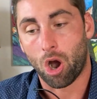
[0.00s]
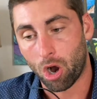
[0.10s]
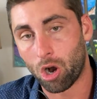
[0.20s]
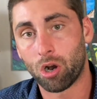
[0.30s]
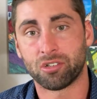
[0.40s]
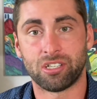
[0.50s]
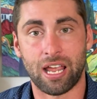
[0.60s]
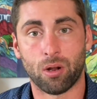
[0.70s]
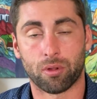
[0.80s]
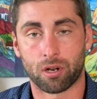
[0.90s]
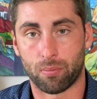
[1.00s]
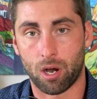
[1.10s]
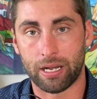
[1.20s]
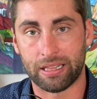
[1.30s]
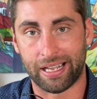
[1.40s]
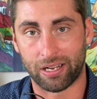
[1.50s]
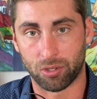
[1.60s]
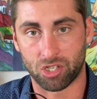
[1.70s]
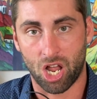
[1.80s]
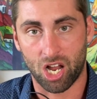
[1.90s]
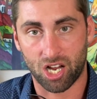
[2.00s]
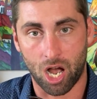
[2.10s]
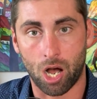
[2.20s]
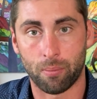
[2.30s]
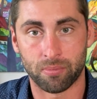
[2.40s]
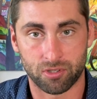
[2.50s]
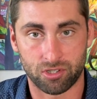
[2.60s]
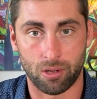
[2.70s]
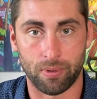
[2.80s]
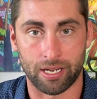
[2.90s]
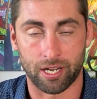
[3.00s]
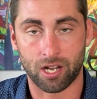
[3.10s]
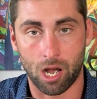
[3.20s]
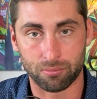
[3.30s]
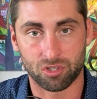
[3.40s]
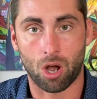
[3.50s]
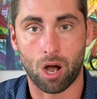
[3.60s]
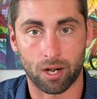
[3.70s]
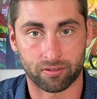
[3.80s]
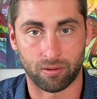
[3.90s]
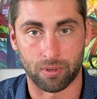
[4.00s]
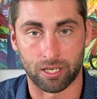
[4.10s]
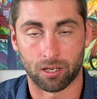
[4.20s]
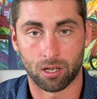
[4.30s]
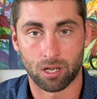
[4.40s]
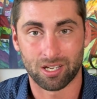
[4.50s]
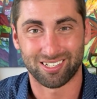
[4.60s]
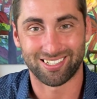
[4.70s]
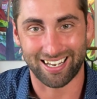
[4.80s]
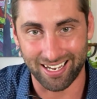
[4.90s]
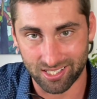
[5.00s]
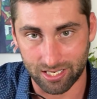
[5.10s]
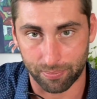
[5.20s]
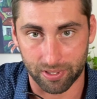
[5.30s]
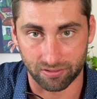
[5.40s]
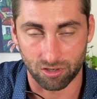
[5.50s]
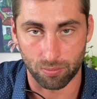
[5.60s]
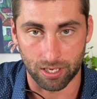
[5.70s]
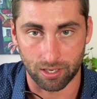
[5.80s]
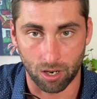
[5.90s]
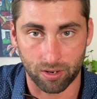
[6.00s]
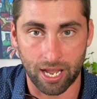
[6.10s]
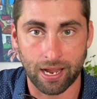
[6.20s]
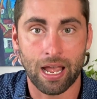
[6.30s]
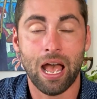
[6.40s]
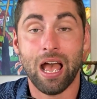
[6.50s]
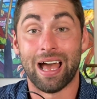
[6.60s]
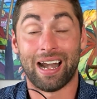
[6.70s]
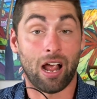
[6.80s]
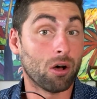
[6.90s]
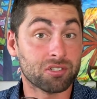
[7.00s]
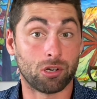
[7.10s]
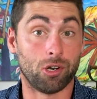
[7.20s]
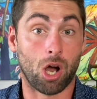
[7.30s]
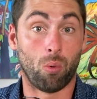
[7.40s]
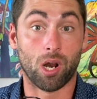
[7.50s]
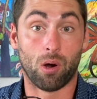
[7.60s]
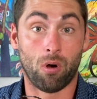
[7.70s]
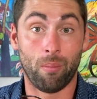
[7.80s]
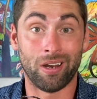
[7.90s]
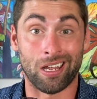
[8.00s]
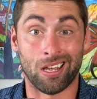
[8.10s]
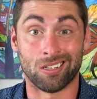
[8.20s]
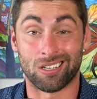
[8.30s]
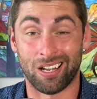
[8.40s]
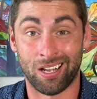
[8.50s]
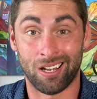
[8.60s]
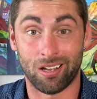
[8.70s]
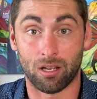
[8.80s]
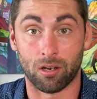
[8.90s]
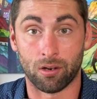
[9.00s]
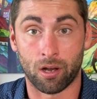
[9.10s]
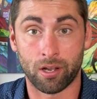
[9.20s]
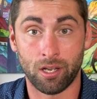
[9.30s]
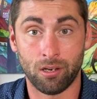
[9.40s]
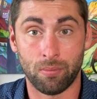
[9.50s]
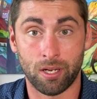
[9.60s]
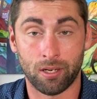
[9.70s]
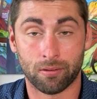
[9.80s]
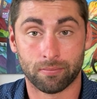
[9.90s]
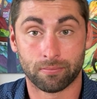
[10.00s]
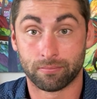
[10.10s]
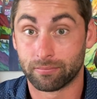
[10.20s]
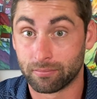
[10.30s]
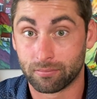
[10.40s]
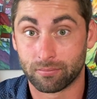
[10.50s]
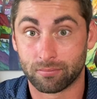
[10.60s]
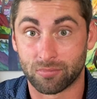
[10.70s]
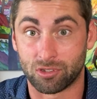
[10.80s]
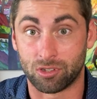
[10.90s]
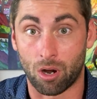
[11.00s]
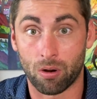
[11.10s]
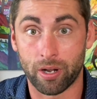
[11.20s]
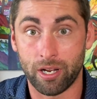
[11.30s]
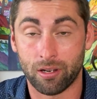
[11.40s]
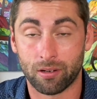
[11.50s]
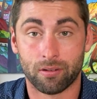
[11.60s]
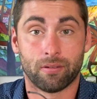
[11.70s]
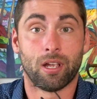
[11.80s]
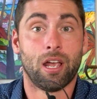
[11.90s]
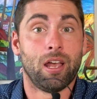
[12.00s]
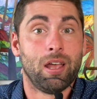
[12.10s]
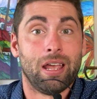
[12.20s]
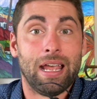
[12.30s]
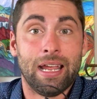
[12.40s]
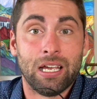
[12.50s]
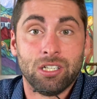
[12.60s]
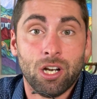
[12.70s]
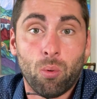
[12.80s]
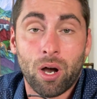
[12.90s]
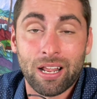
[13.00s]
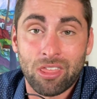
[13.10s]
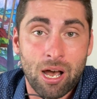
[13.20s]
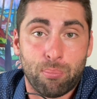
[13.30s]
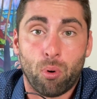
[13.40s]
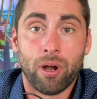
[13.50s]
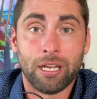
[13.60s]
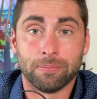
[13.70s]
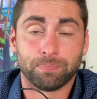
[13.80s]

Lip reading: her saying with her body language, "Come to me, come talk to me, say something to me," okay? And I also know when a woman is, not into me, sorry. And you know what? At that point,